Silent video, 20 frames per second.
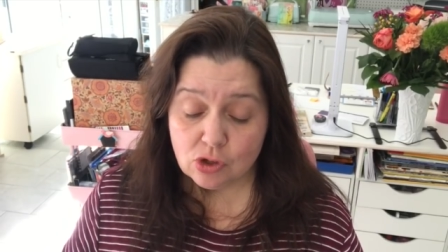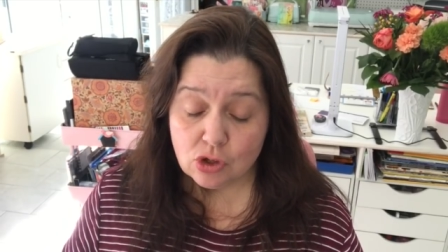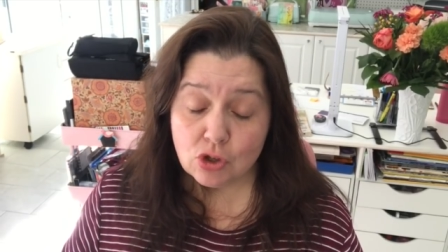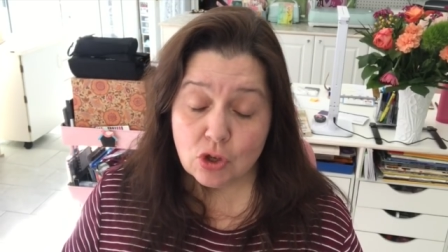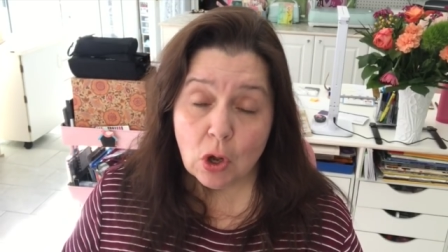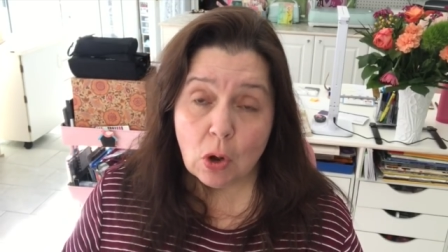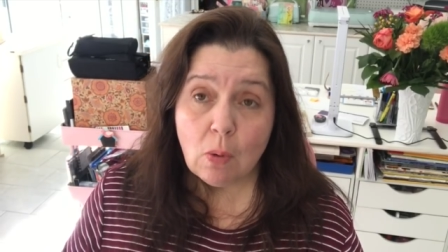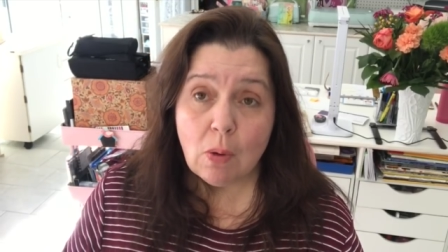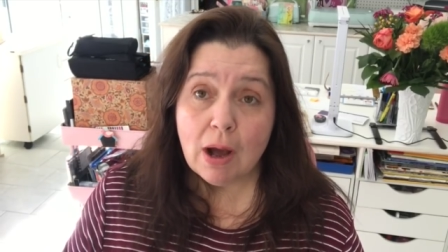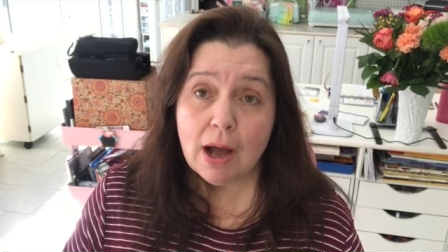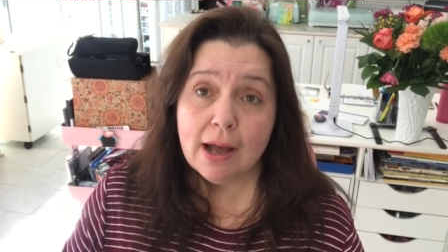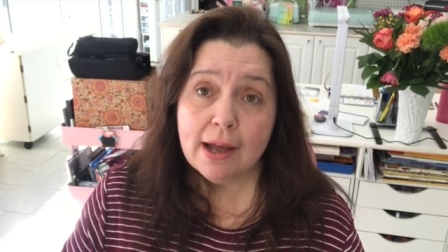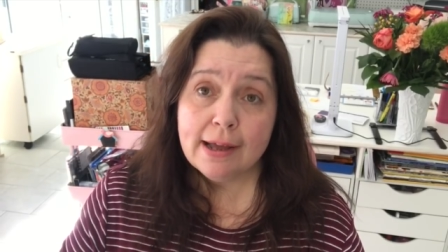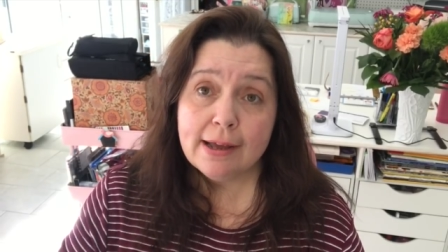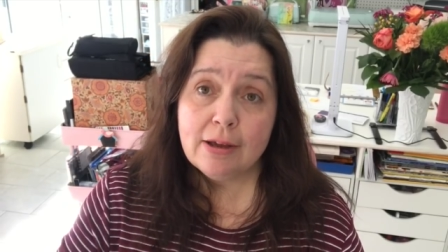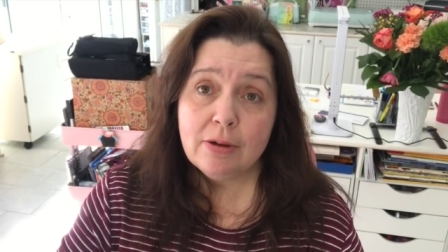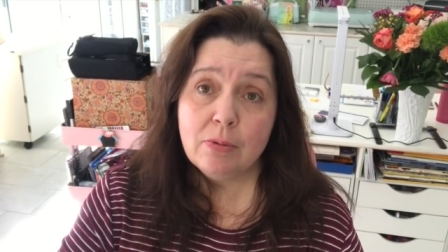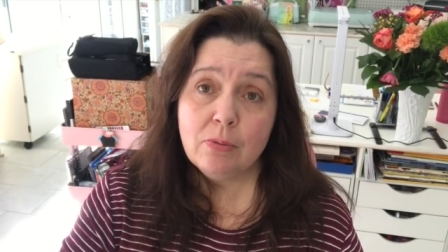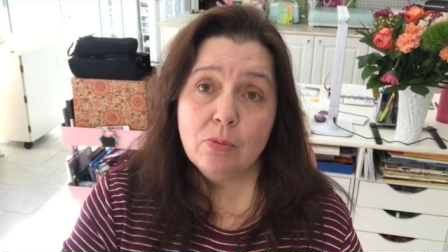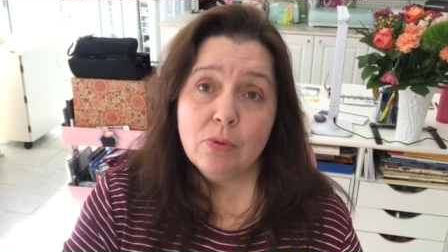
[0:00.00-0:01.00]
so
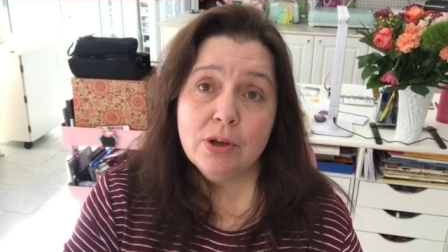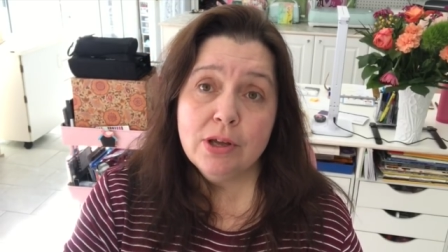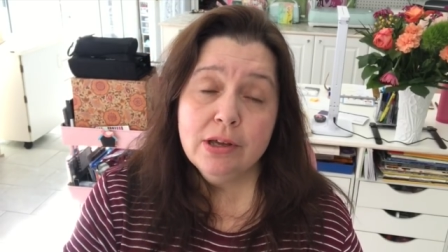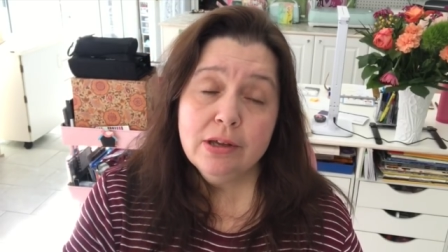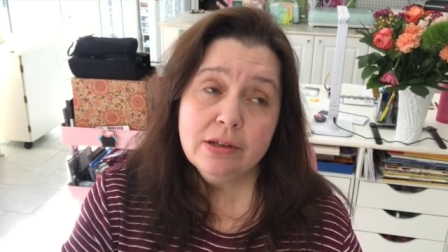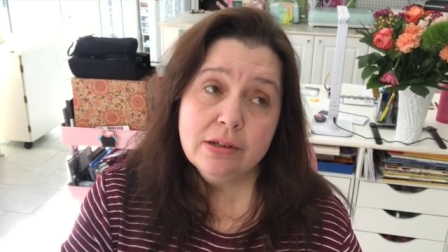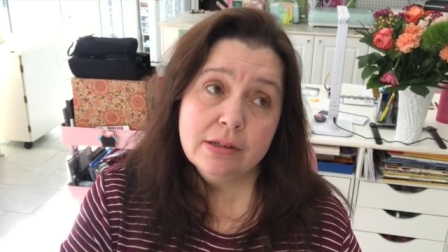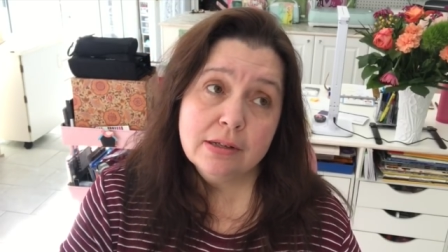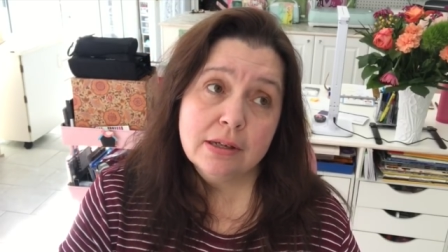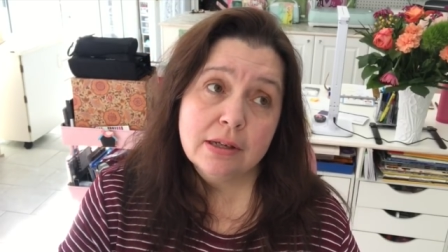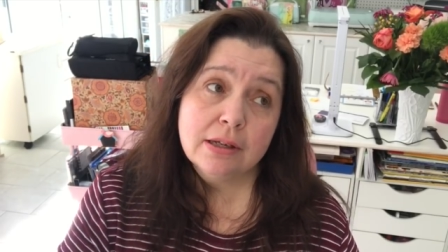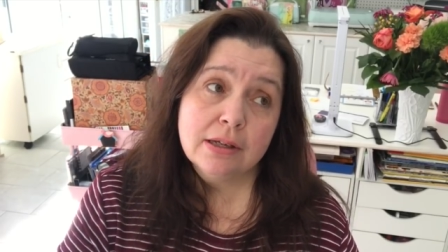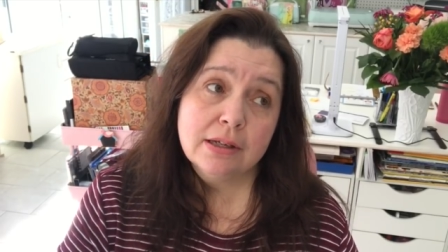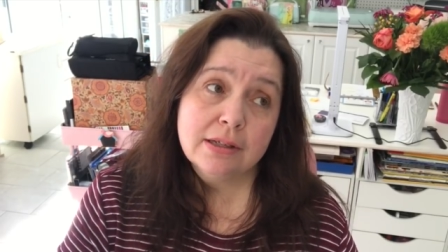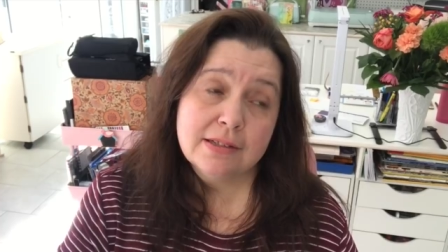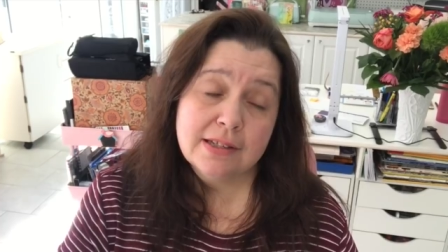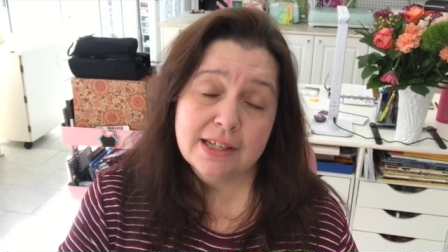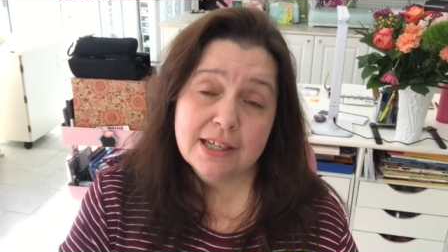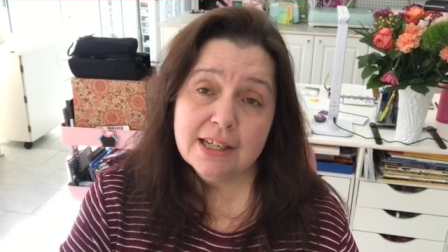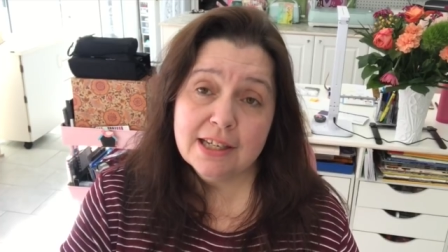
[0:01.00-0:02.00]
I will
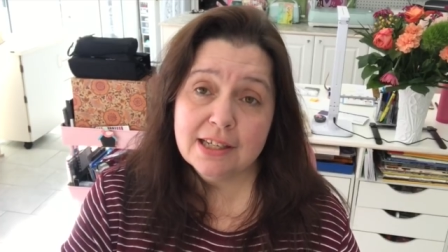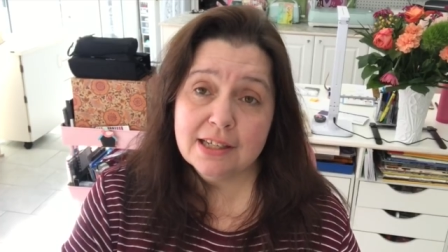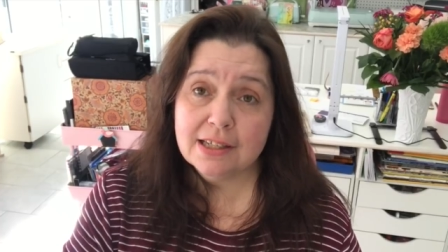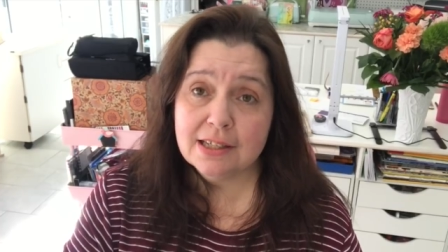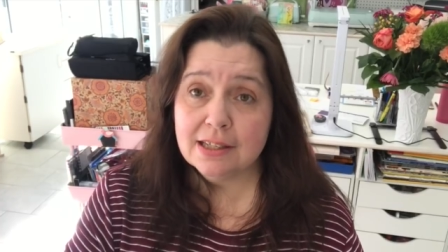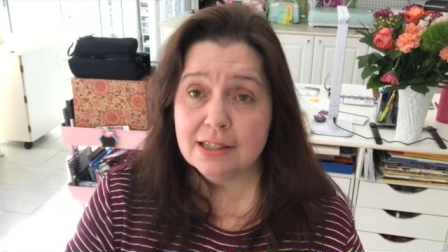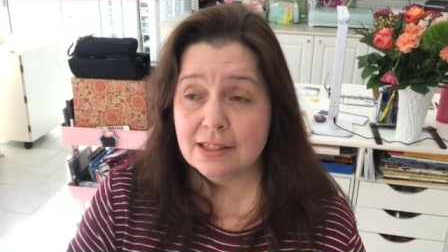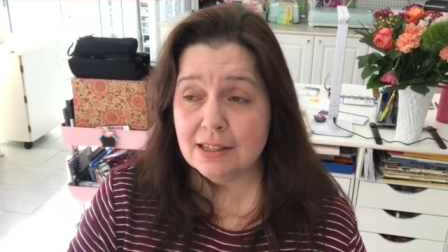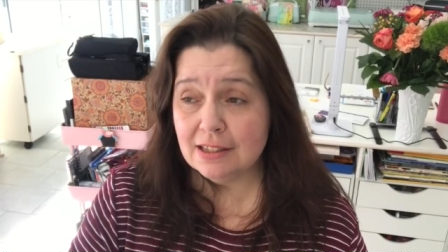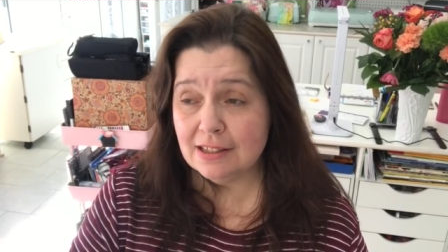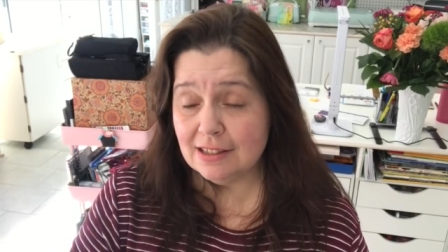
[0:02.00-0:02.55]
take